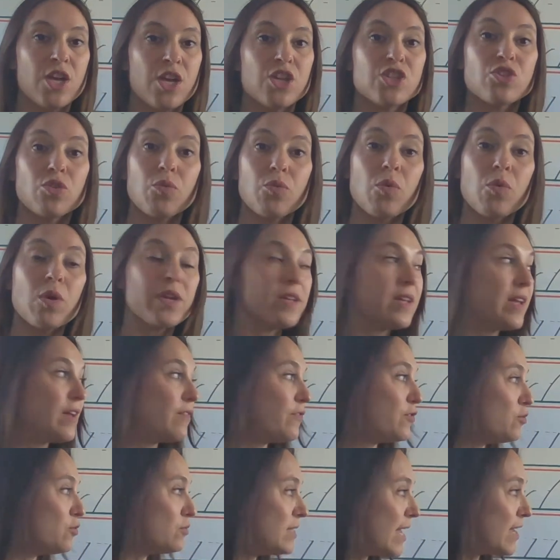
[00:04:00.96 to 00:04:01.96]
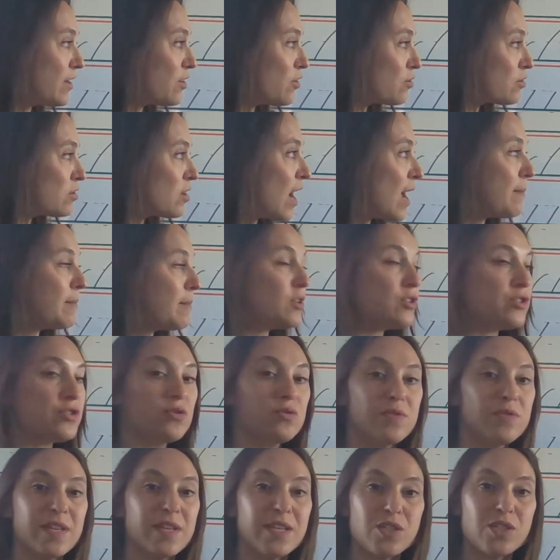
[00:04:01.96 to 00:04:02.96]
So if you take your time and
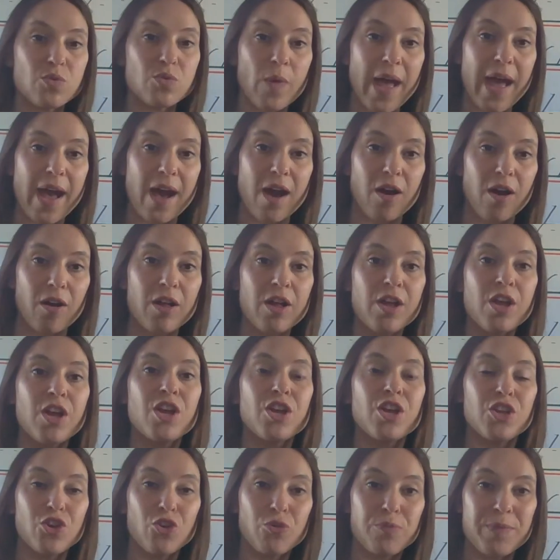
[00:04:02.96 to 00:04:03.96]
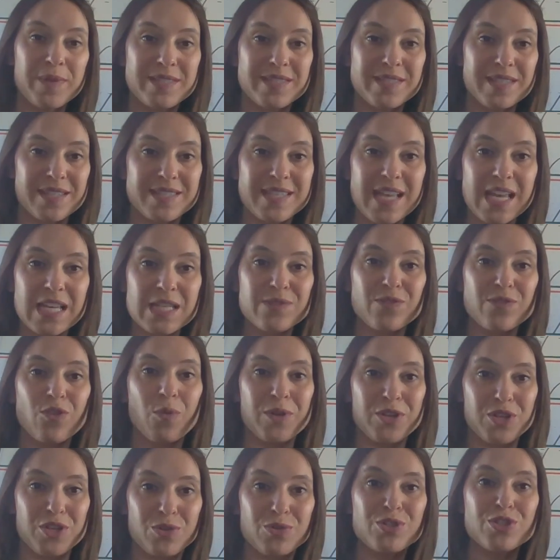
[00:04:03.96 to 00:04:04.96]
do these well, you'll be successful
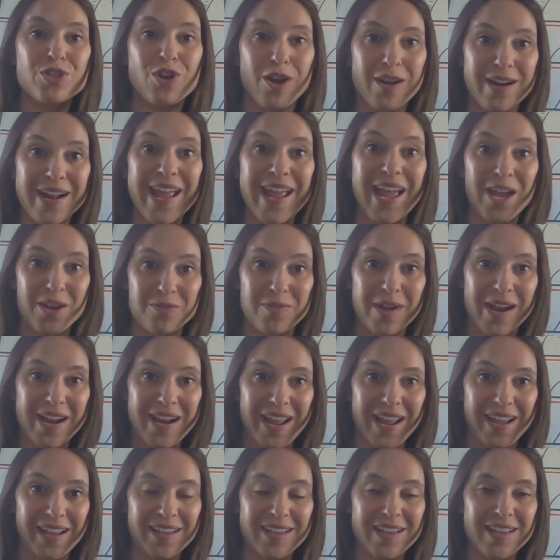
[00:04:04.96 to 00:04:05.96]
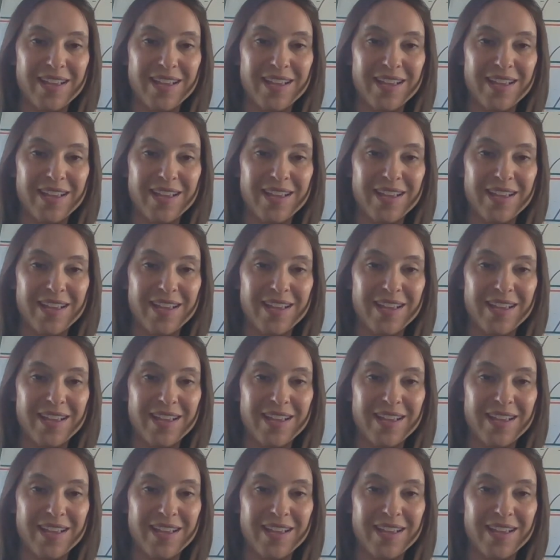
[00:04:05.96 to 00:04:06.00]
when you start handwriting.